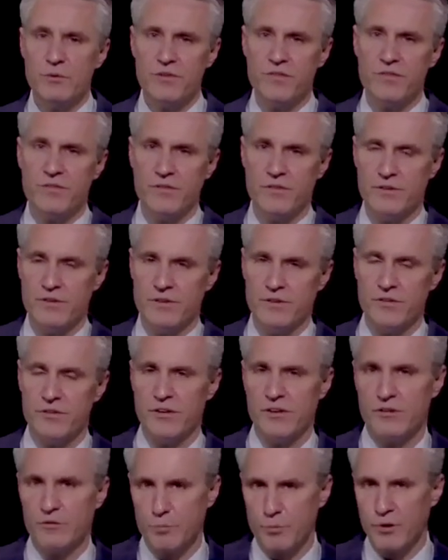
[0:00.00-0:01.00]
we've
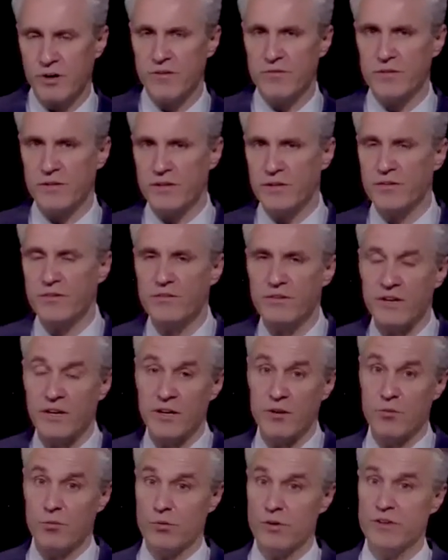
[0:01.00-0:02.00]
discussed prevalence
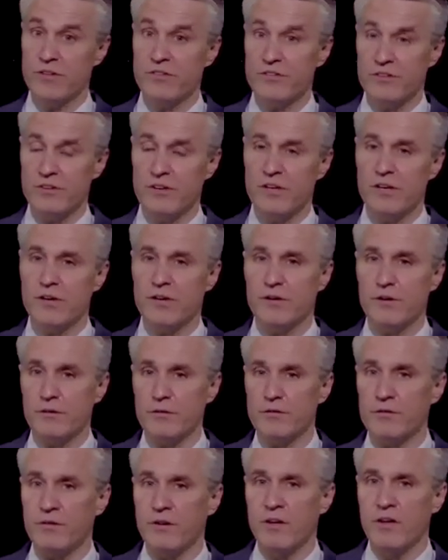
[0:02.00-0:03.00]
and risk
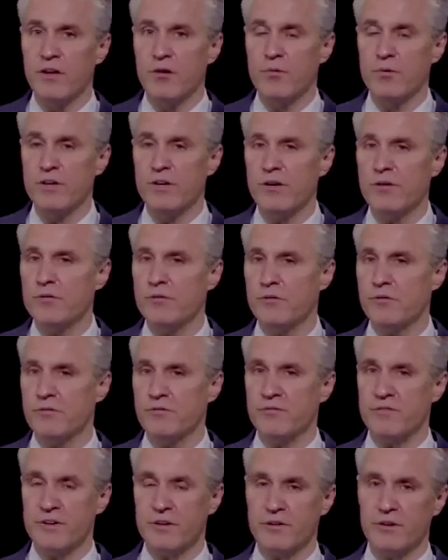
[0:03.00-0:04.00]
scenarios, we come to a
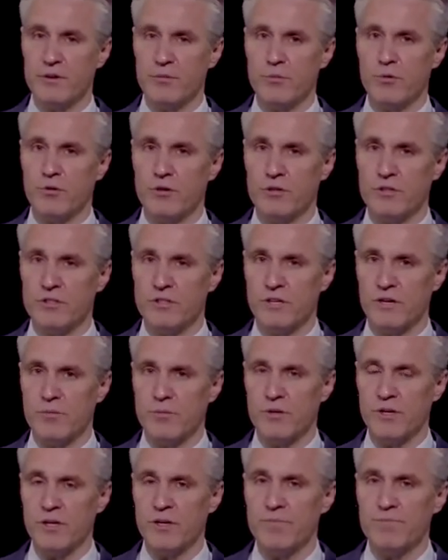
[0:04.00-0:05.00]
very important
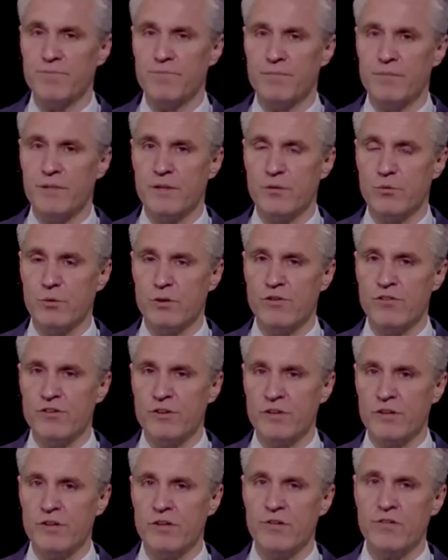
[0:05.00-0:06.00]
topic, which
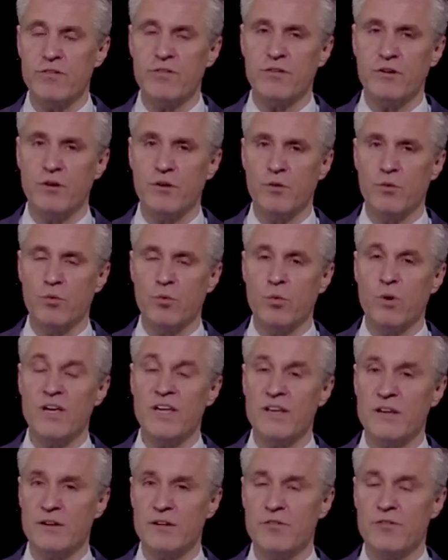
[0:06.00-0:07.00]
is
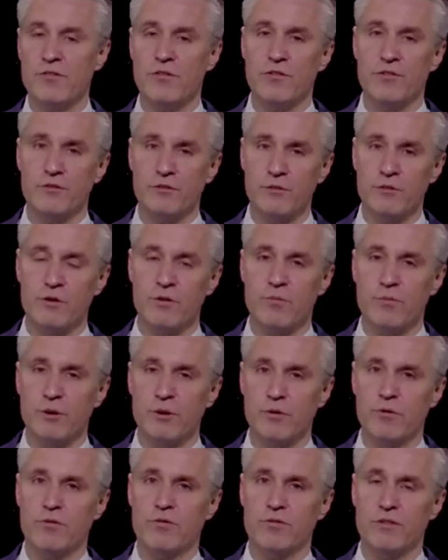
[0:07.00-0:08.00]
when should you
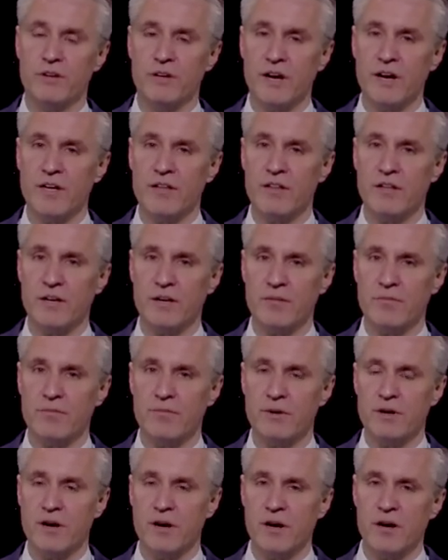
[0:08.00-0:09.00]
impose the guideline?
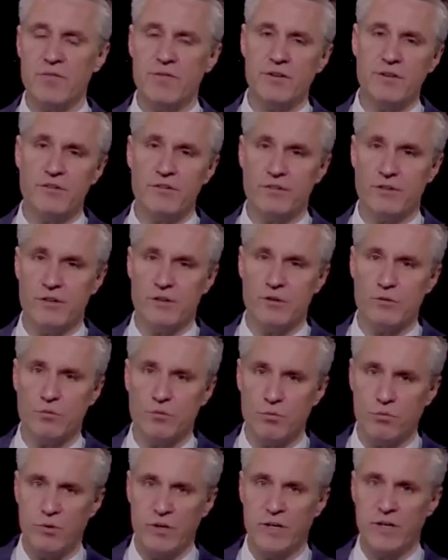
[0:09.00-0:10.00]
Obviously,
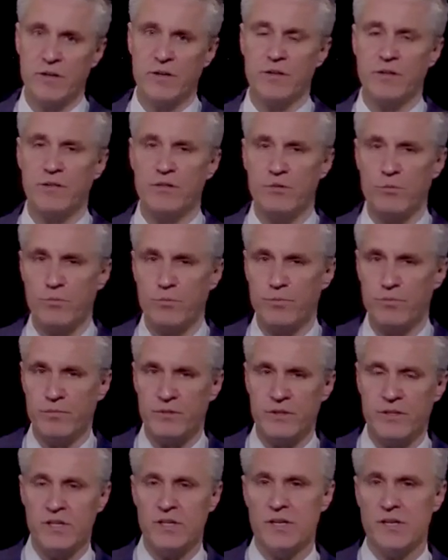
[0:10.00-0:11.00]
when the,
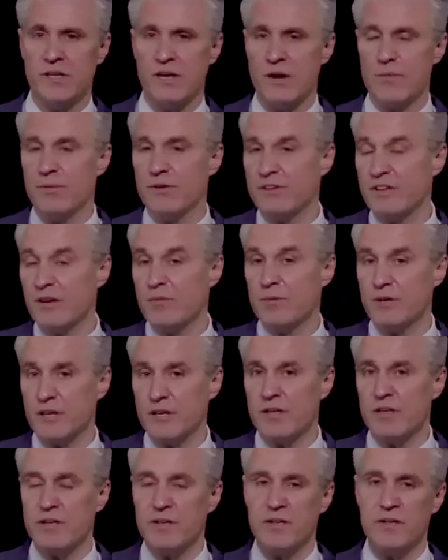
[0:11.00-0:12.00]
the
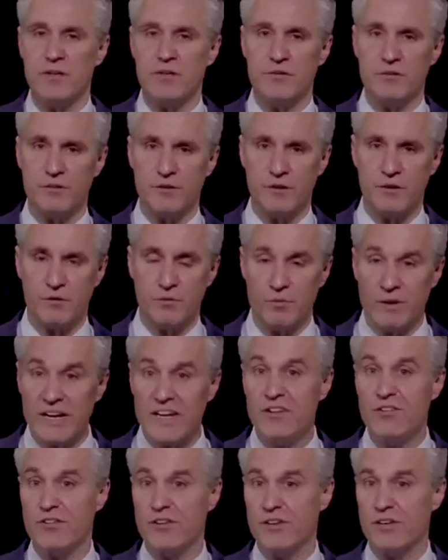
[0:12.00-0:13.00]
epidemic is uh,
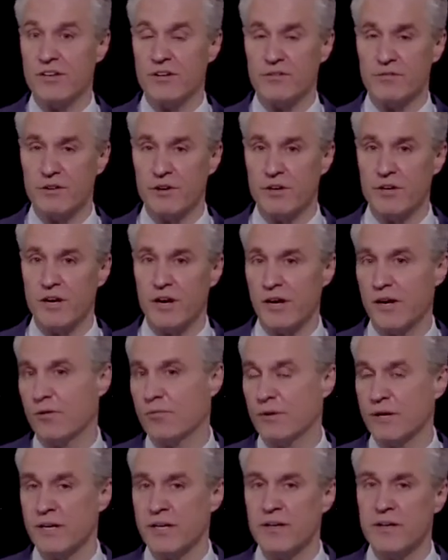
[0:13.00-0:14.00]
raging at a very high
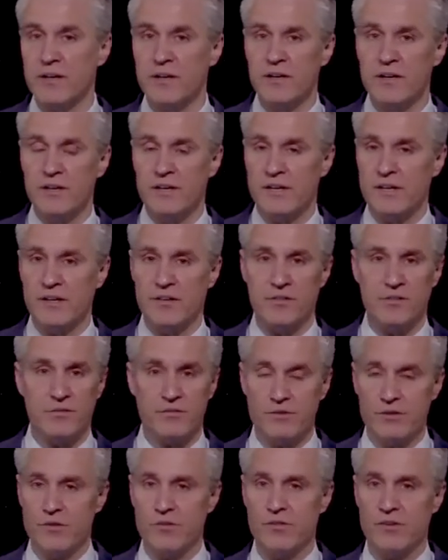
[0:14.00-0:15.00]
rate, is
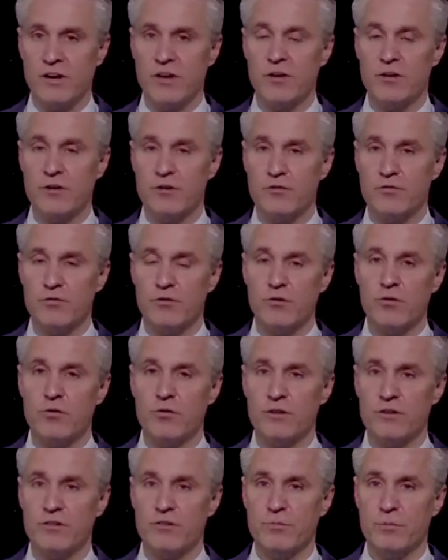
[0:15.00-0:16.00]
feels out of control,
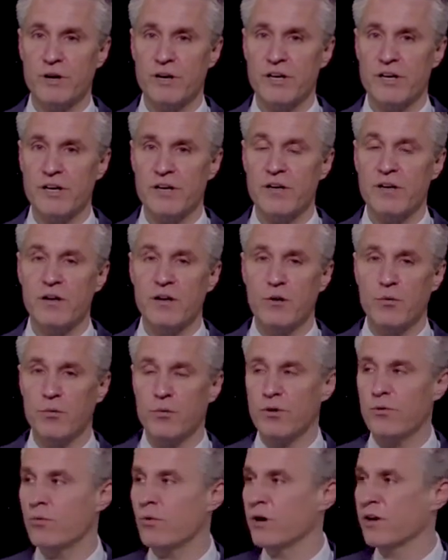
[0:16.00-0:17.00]
it's spreading,
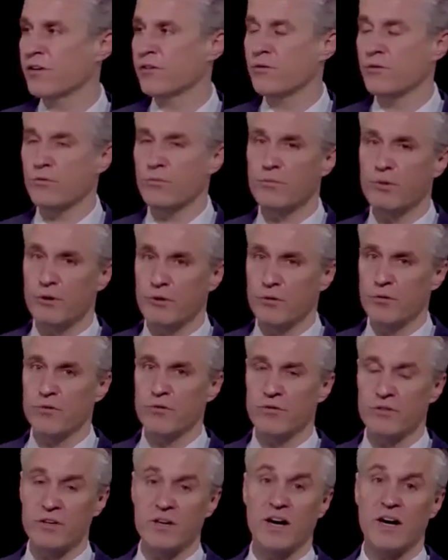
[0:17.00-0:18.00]
we want to
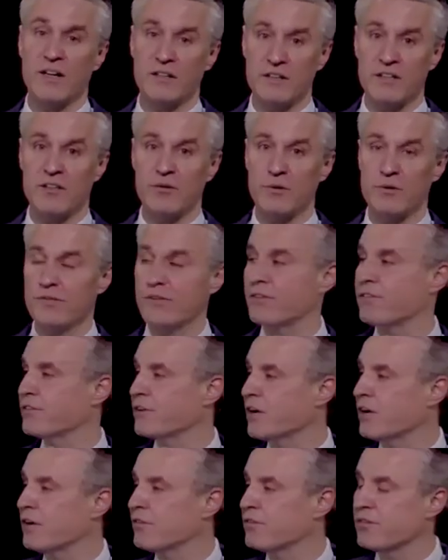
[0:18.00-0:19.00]
impose the guideline that we've
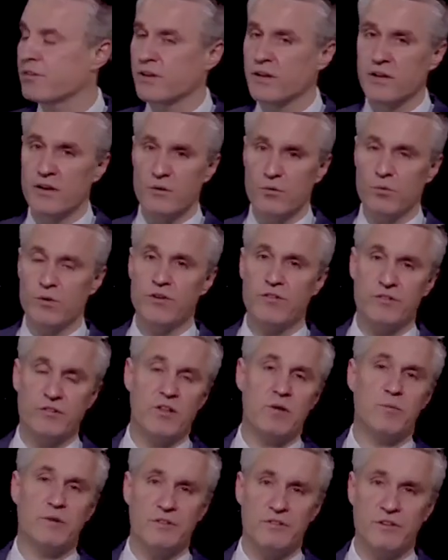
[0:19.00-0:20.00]
discussed, which
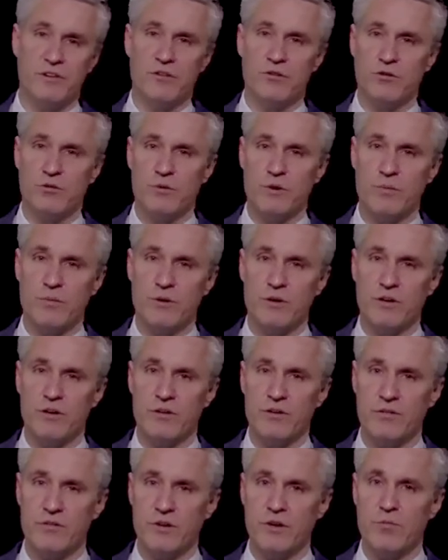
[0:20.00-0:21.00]
limits the indoor
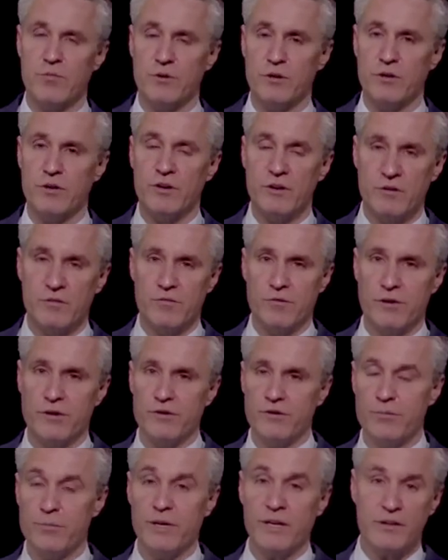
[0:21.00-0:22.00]
reproductive number for each
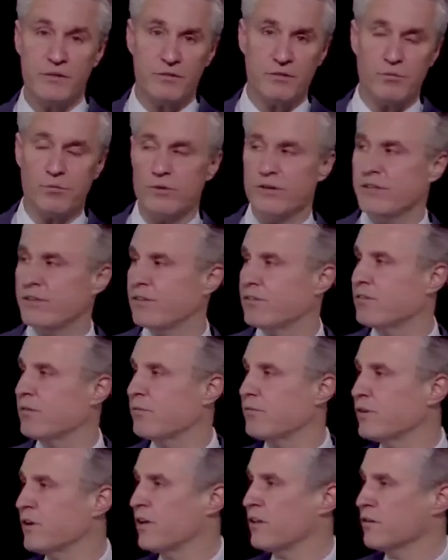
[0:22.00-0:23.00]
space within some
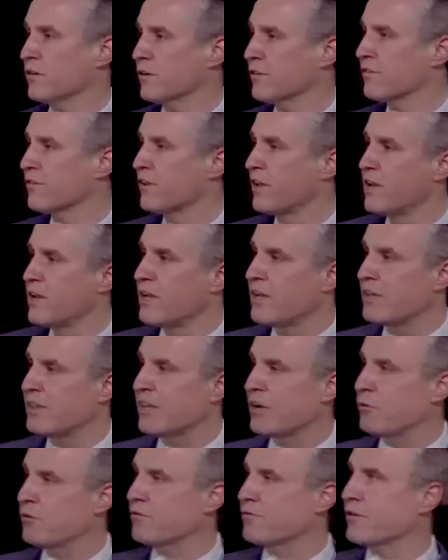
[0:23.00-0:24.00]
tolerance. And
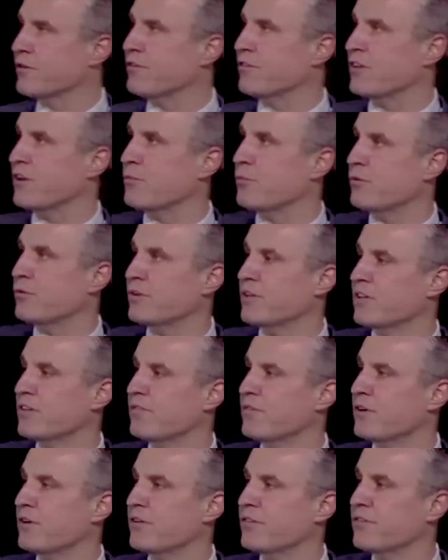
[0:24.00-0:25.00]
that would, for example, give
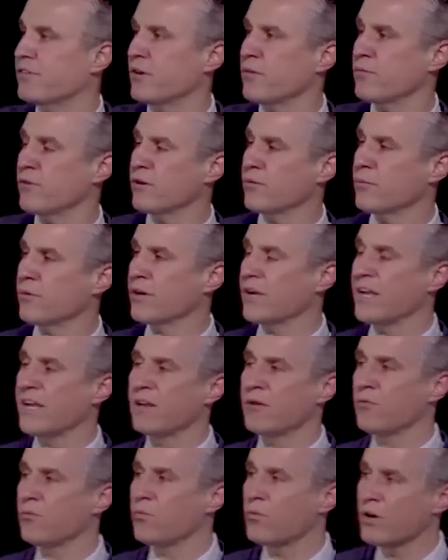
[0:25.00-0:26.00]
us some number
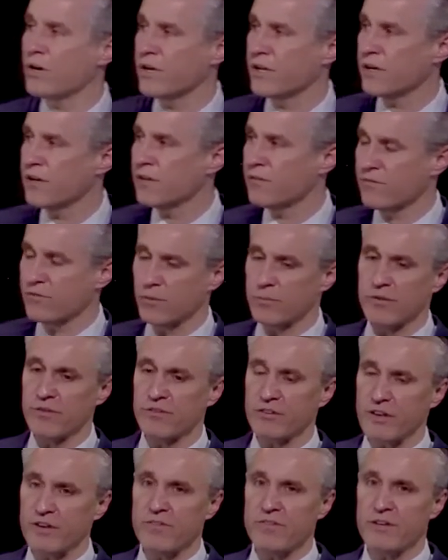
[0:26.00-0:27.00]
N1 from the
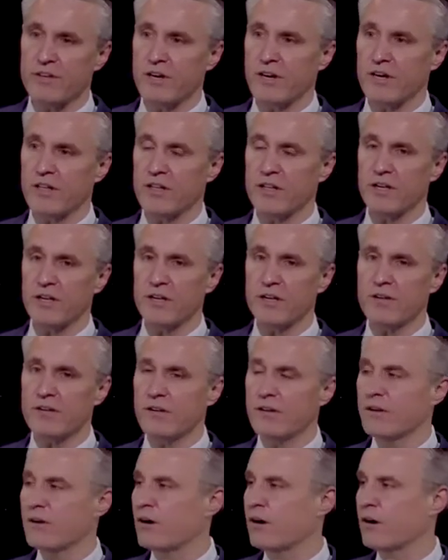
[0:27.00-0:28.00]
safety guideline,
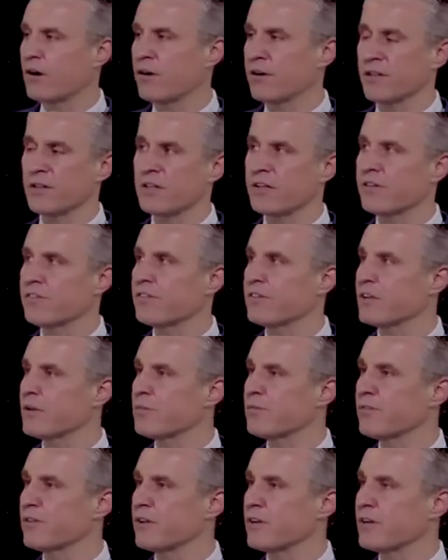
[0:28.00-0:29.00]
R in less than
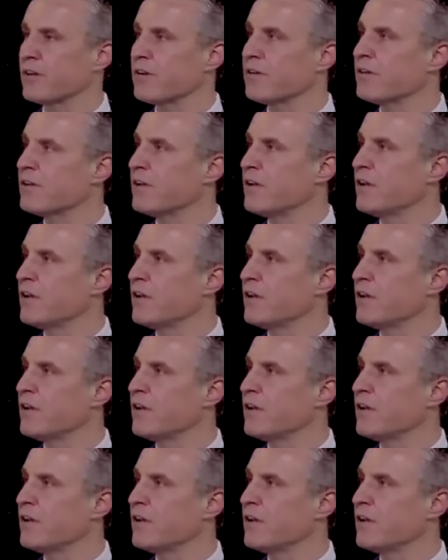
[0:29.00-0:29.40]
epsilon,